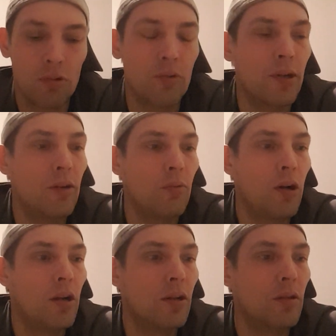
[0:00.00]
Three of
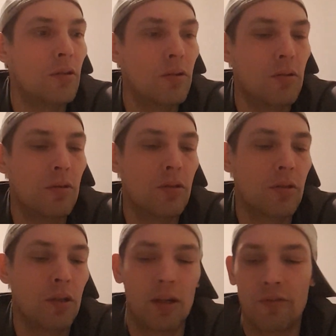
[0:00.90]

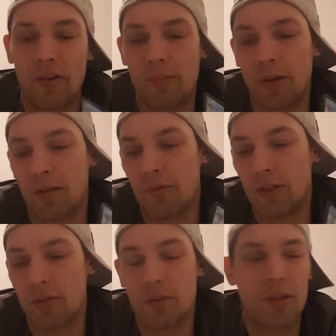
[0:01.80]
Wands, clarified by three.
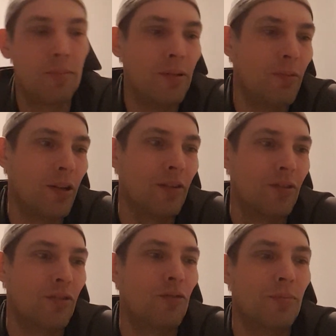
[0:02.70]
So this could be one of
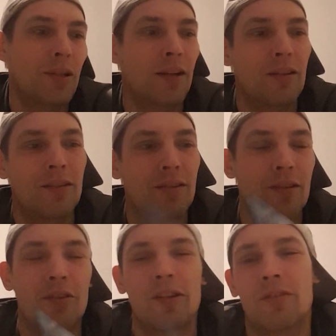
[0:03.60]
those groups, like these
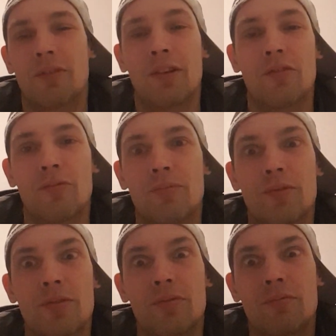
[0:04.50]
33
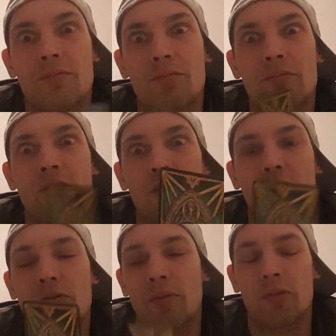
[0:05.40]
groups. You know
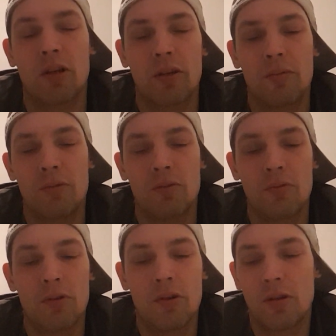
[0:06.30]
who I'm talking about
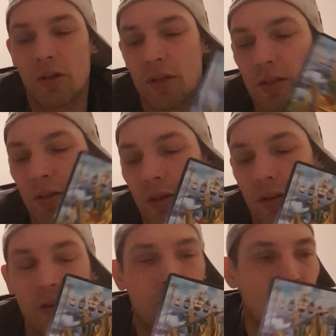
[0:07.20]
This is the
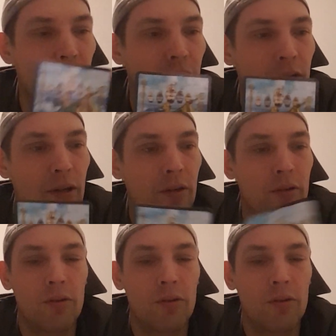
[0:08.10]
33 here.